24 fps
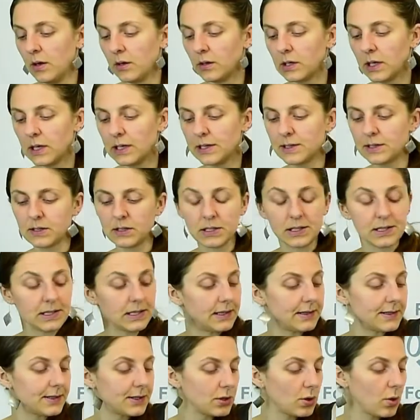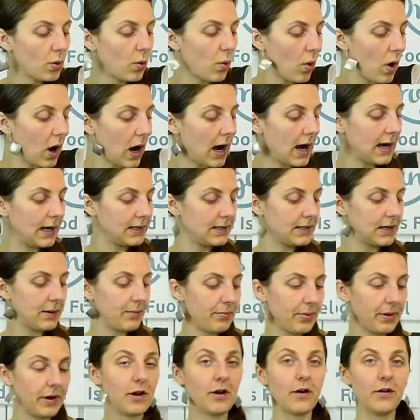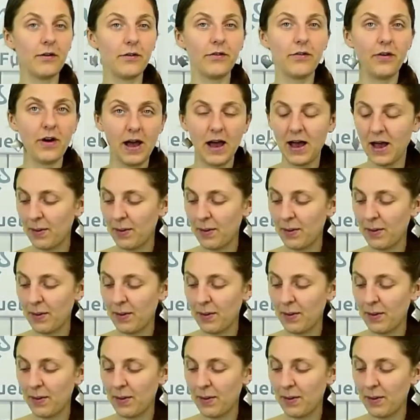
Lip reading: because this is quite a bit of